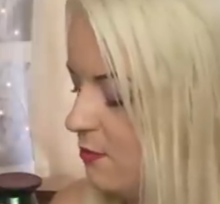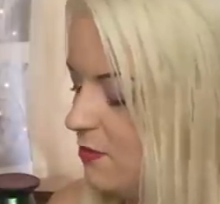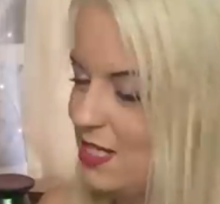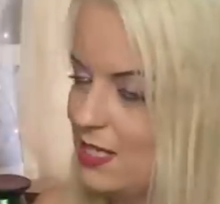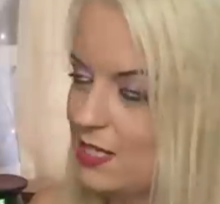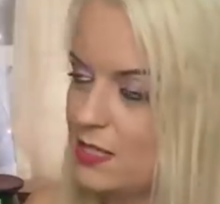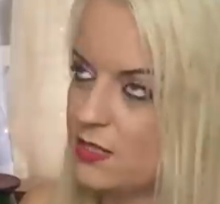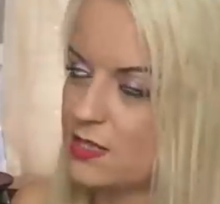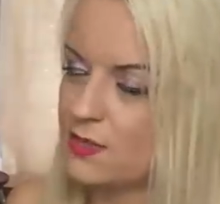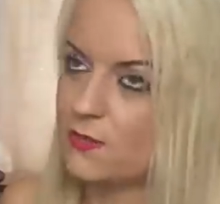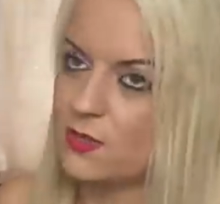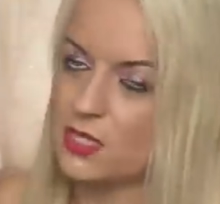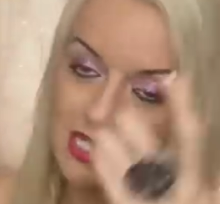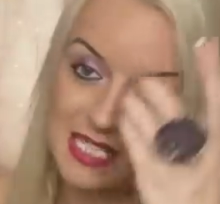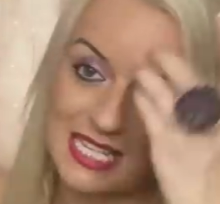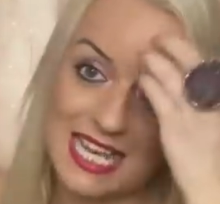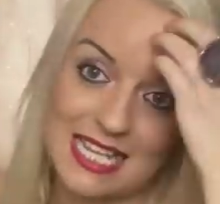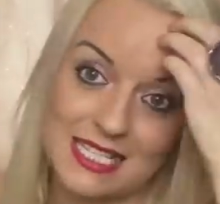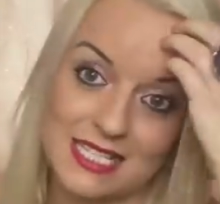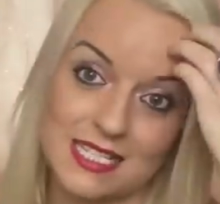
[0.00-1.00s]
you know, some of the
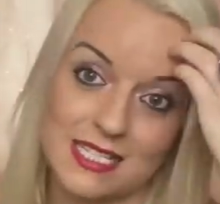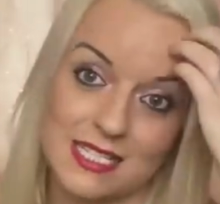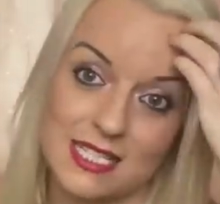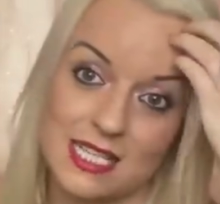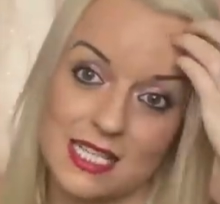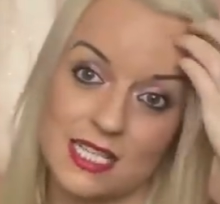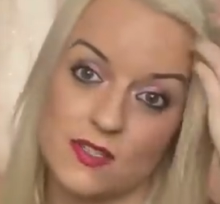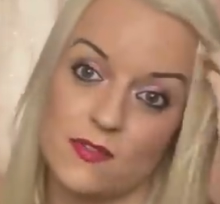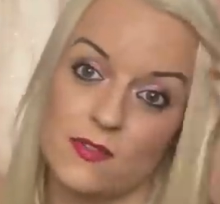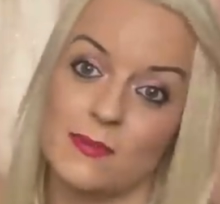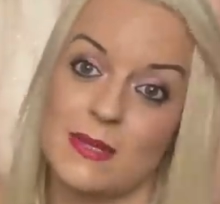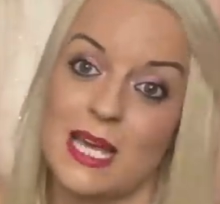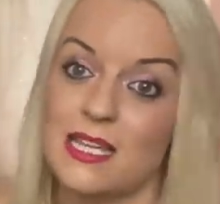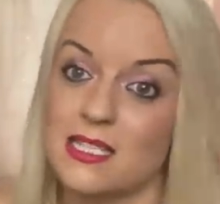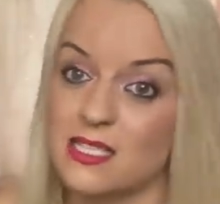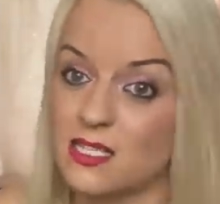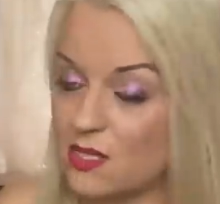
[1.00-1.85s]
tendencies from that.